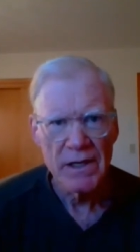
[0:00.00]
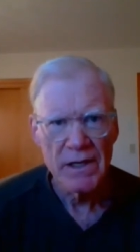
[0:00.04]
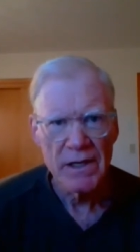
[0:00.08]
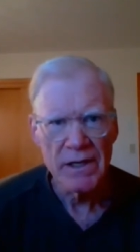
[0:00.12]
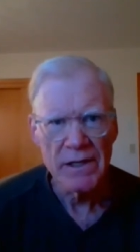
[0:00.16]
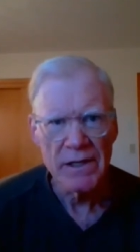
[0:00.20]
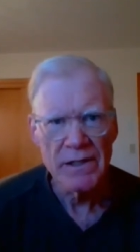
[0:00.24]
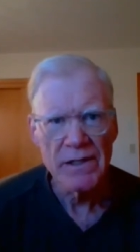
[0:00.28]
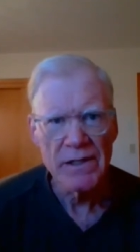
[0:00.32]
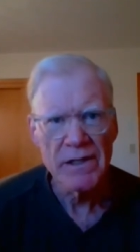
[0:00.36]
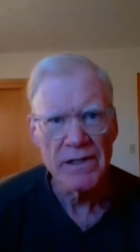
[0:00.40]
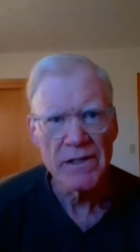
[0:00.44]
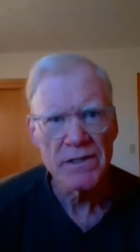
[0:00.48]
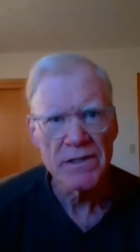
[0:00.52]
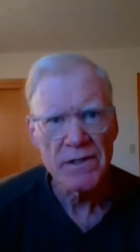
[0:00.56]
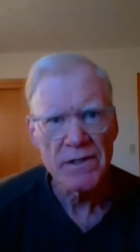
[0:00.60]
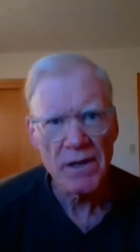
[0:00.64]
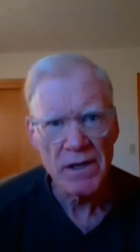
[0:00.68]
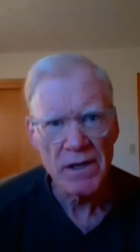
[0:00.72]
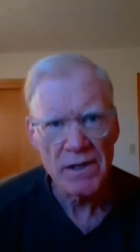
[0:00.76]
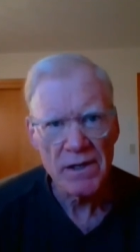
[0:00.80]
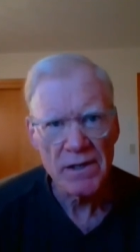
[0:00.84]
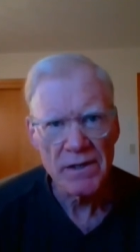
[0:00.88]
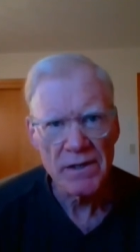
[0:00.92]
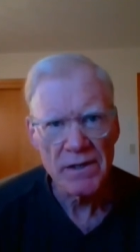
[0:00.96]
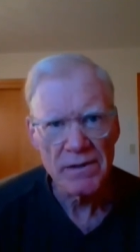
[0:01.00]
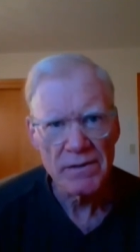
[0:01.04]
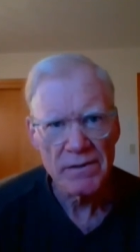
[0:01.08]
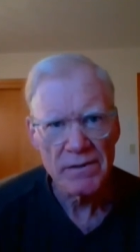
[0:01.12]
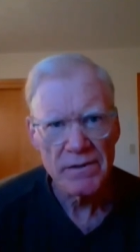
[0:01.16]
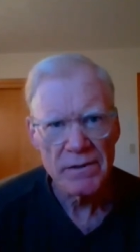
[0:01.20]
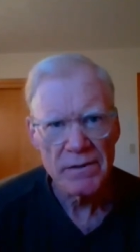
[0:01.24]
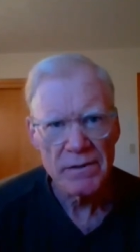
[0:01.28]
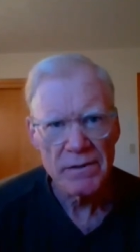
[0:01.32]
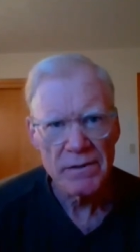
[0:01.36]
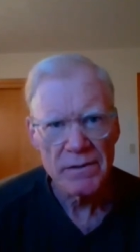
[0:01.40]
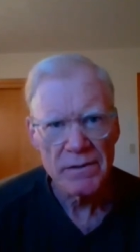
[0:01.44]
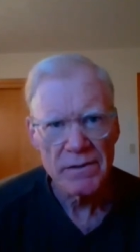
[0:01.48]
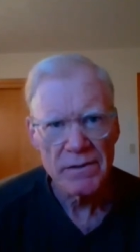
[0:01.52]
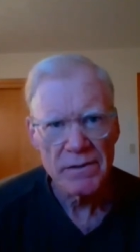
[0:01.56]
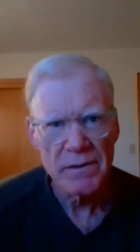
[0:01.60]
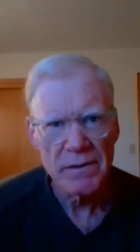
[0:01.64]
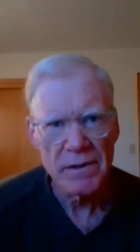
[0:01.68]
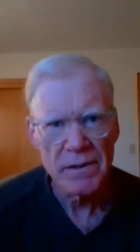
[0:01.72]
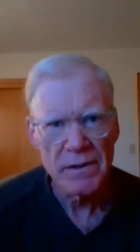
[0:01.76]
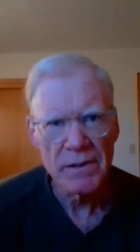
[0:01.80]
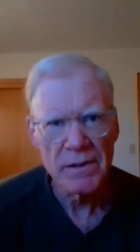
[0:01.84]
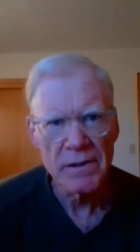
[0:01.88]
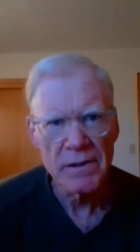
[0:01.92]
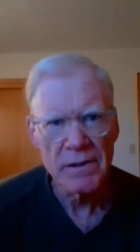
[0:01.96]
in his heart,
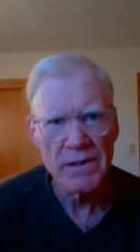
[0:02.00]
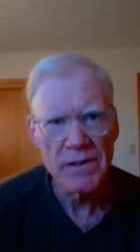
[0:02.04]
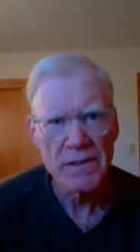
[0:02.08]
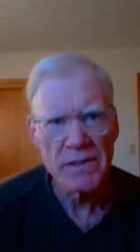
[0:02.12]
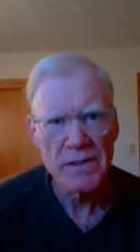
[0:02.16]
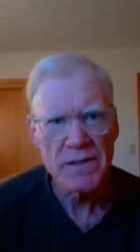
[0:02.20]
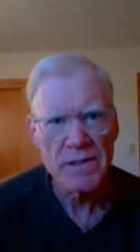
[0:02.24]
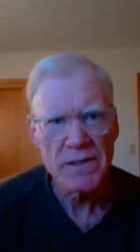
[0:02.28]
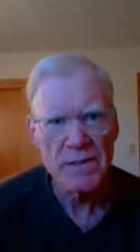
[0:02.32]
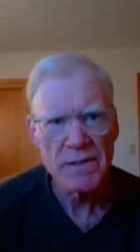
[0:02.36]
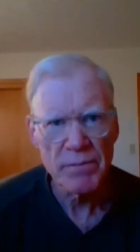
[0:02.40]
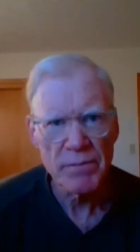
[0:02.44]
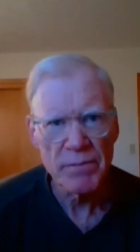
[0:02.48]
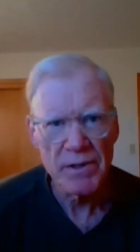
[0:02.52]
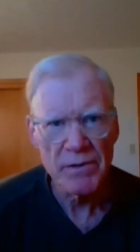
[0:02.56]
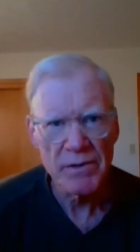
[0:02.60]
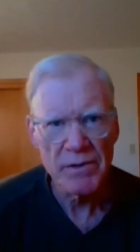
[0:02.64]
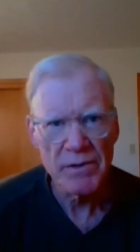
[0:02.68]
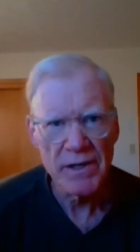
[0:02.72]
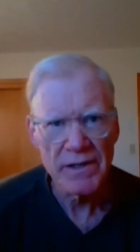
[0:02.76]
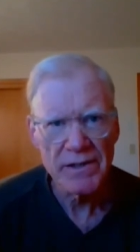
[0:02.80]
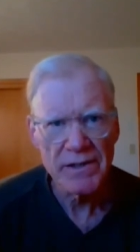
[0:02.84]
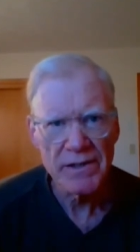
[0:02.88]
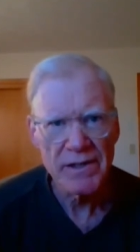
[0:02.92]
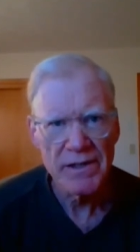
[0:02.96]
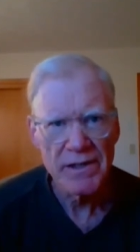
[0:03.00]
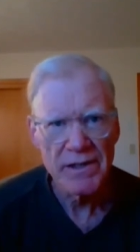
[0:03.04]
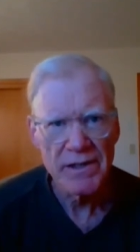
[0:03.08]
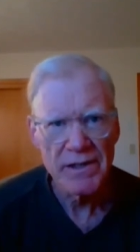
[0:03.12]
in his spirit,